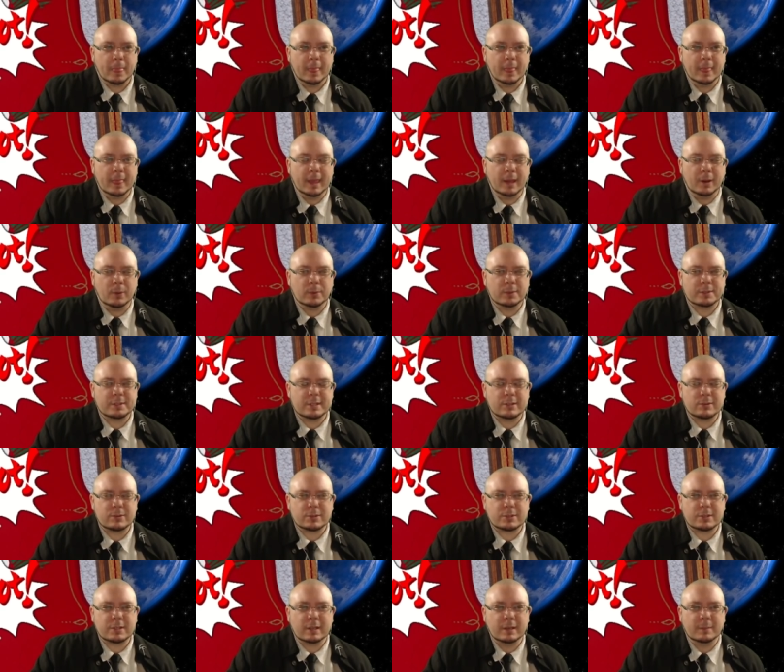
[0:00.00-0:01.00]
Now, what's
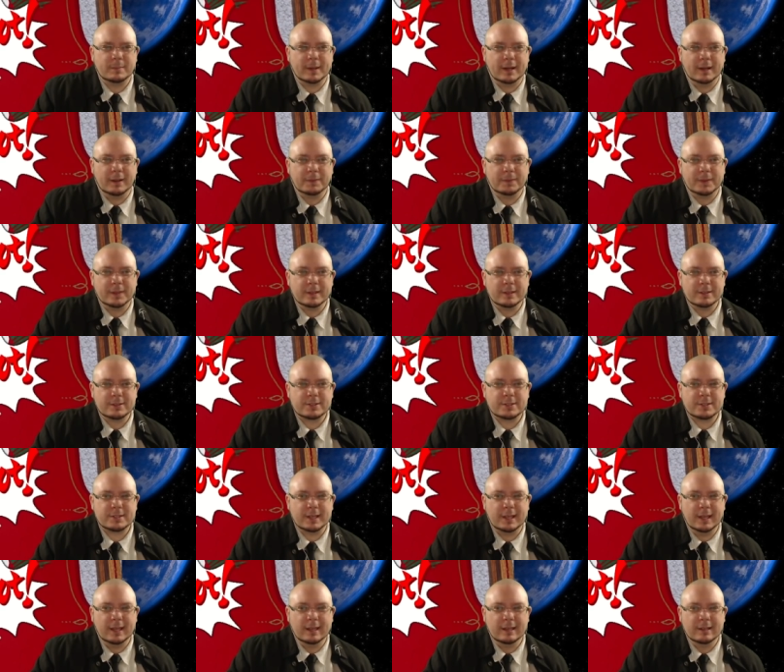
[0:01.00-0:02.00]
interesting about
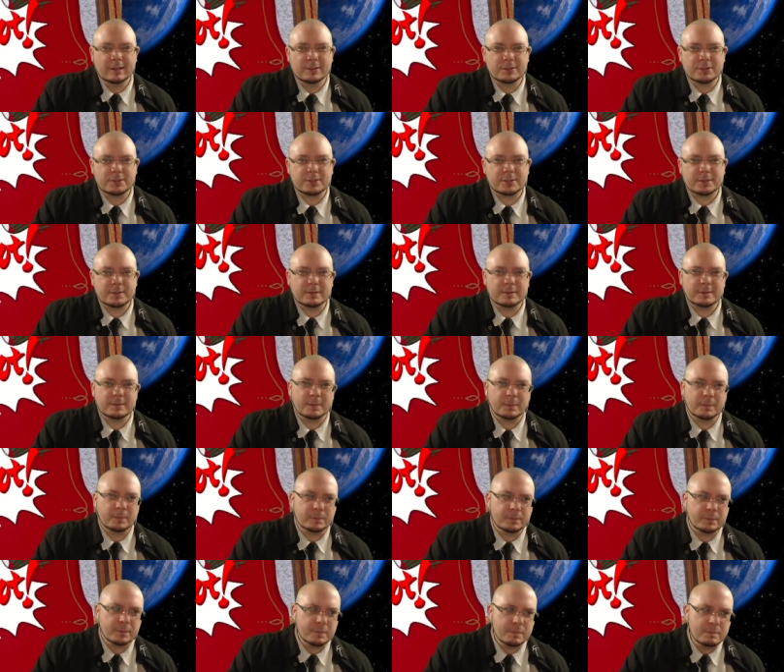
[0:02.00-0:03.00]
this is,
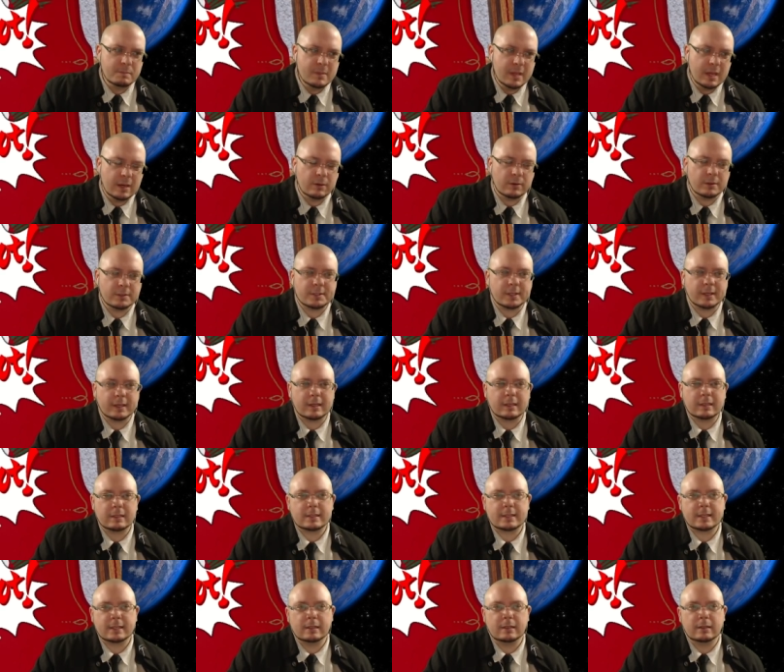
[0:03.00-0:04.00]
near as I
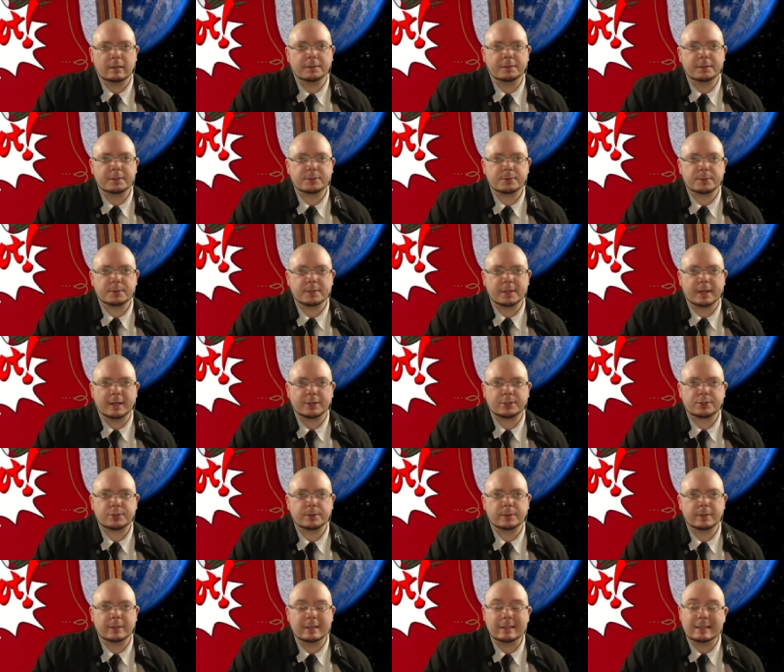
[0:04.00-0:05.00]
can tell, this was
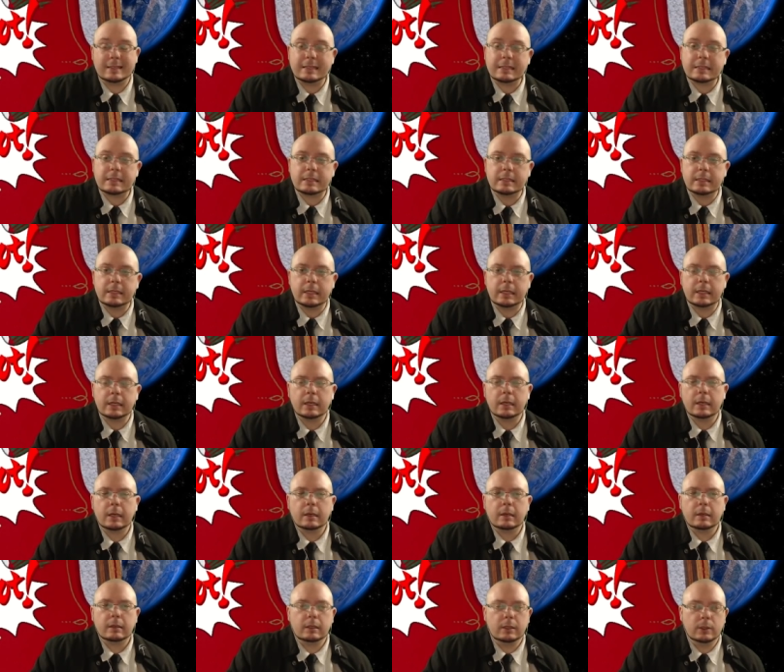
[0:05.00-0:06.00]
actually Disney
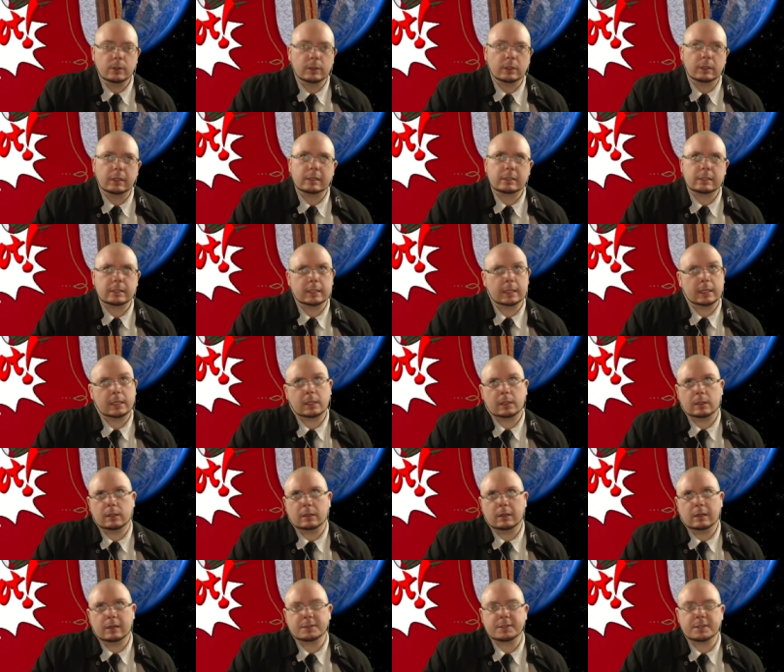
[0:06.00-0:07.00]
utilizing a
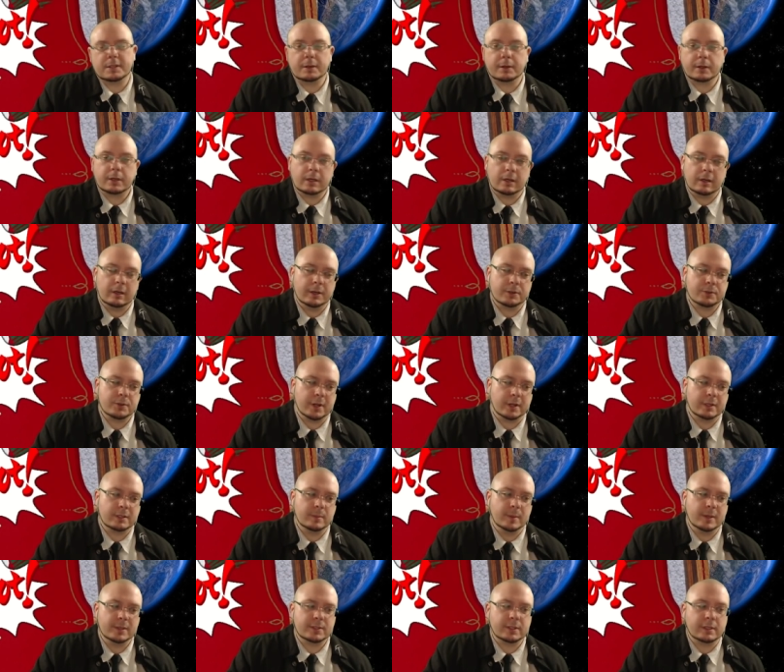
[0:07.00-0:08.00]
clause in their contract
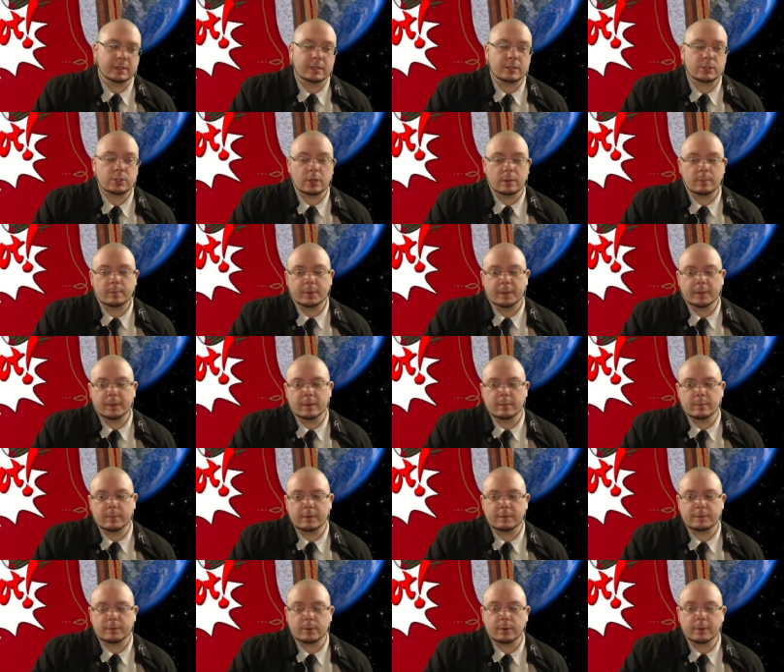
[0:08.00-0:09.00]
to basically jump on them
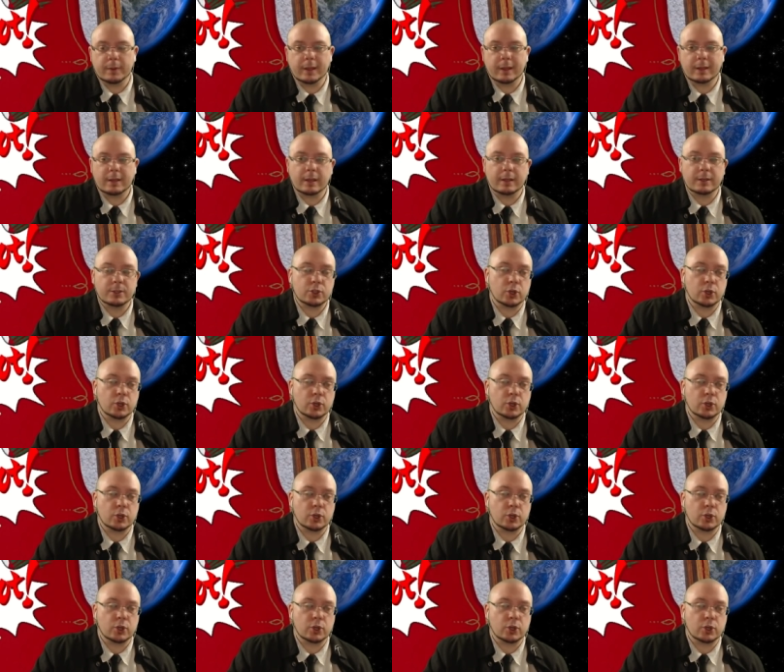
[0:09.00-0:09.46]
before they can